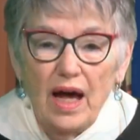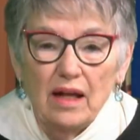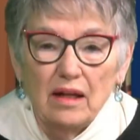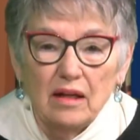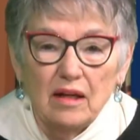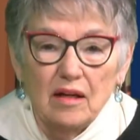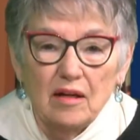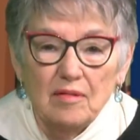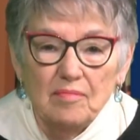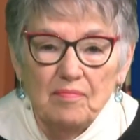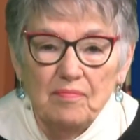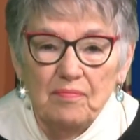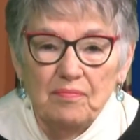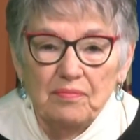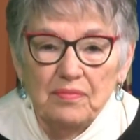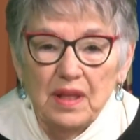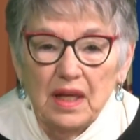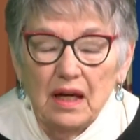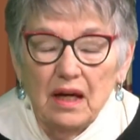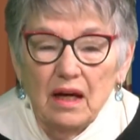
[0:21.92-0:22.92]
Welcome.
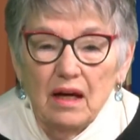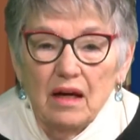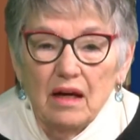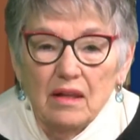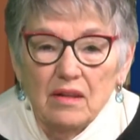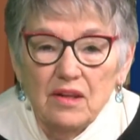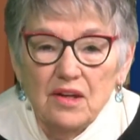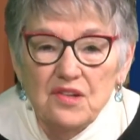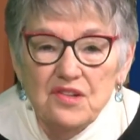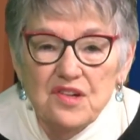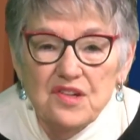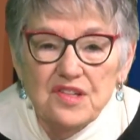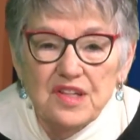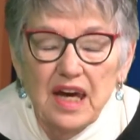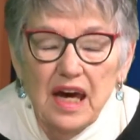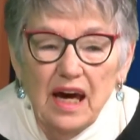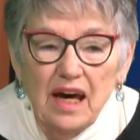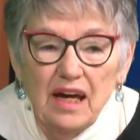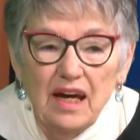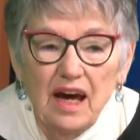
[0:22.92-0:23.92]
This is
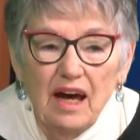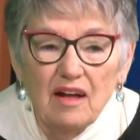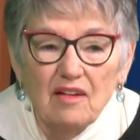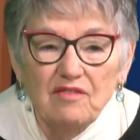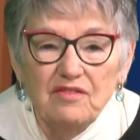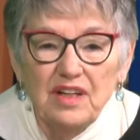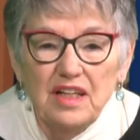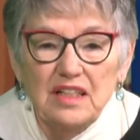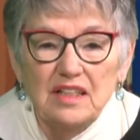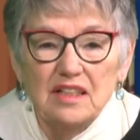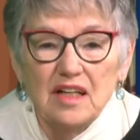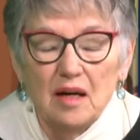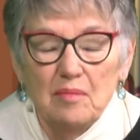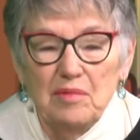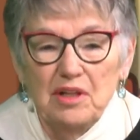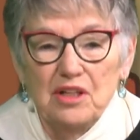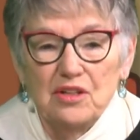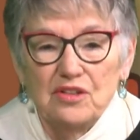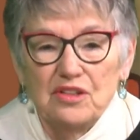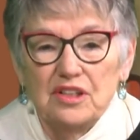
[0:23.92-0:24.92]

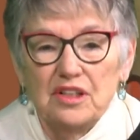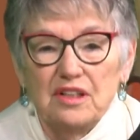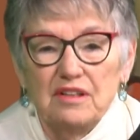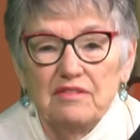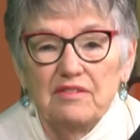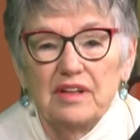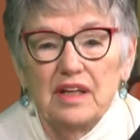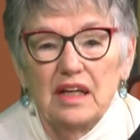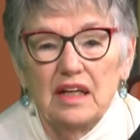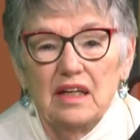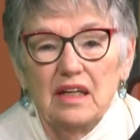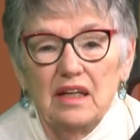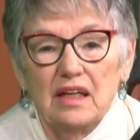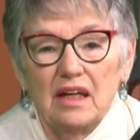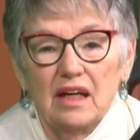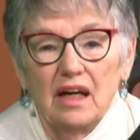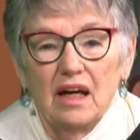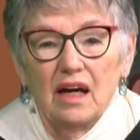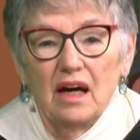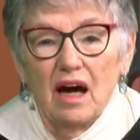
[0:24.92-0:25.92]
KLVW-TV.
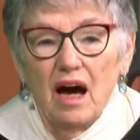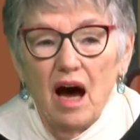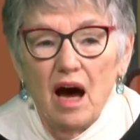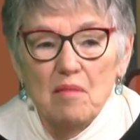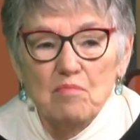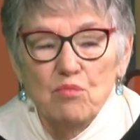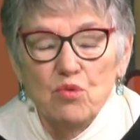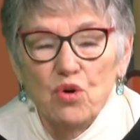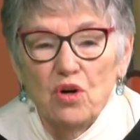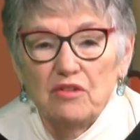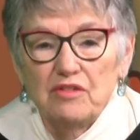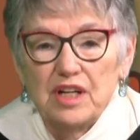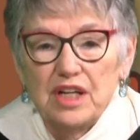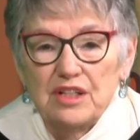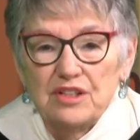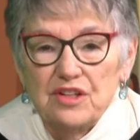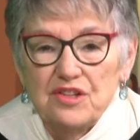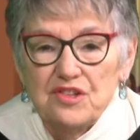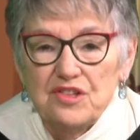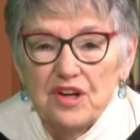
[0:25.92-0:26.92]
I'm
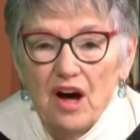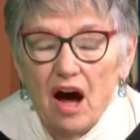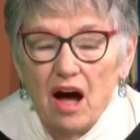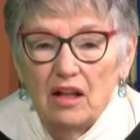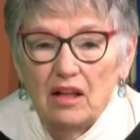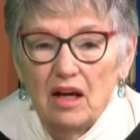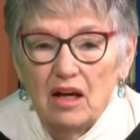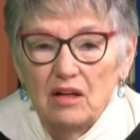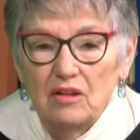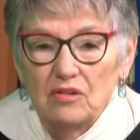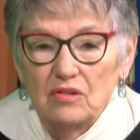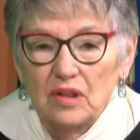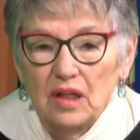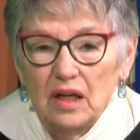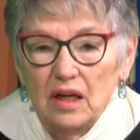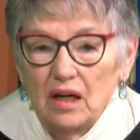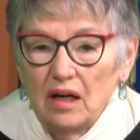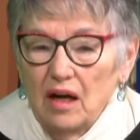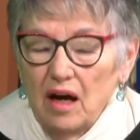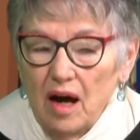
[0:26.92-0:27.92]
Maureen DiStallo.
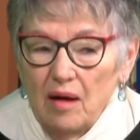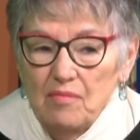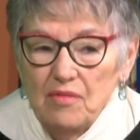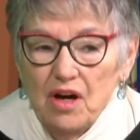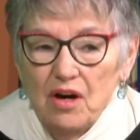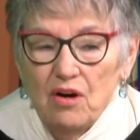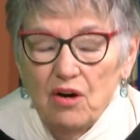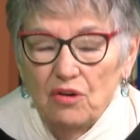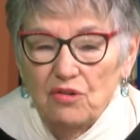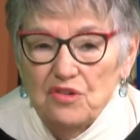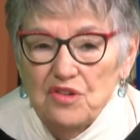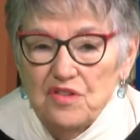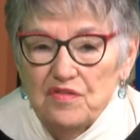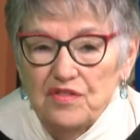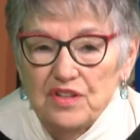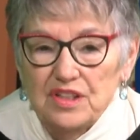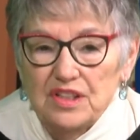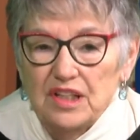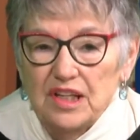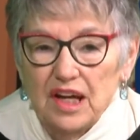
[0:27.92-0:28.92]
I'm the host for
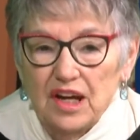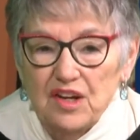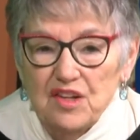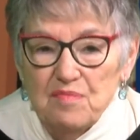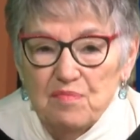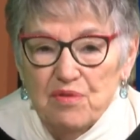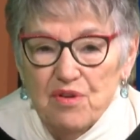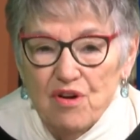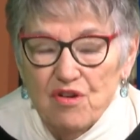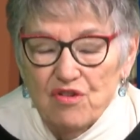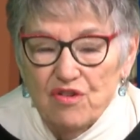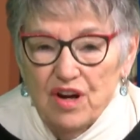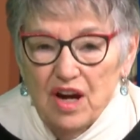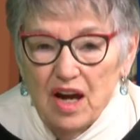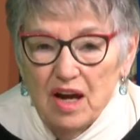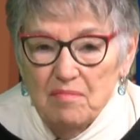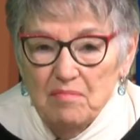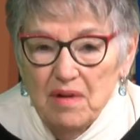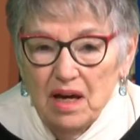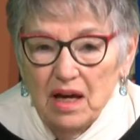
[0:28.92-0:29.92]
today's
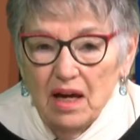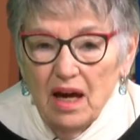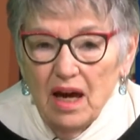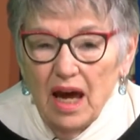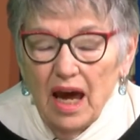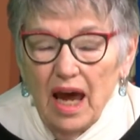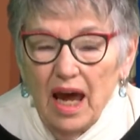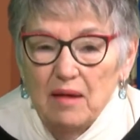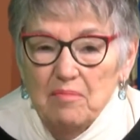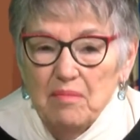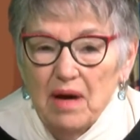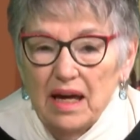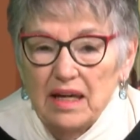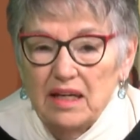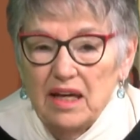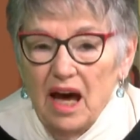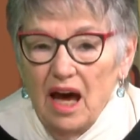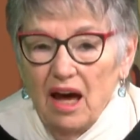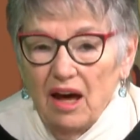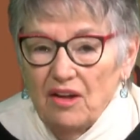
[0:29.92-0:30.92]
program, and my
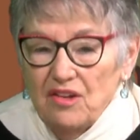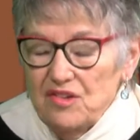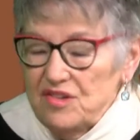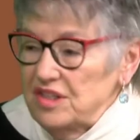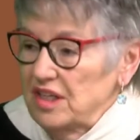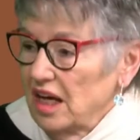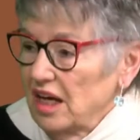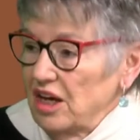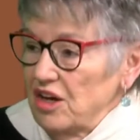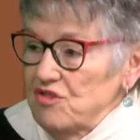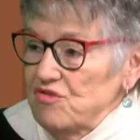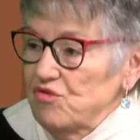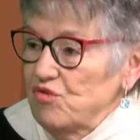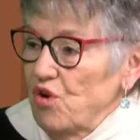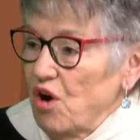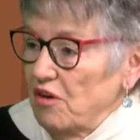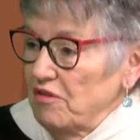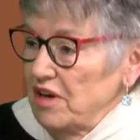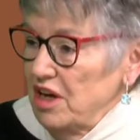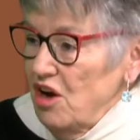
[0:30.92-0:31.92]
guest is Rory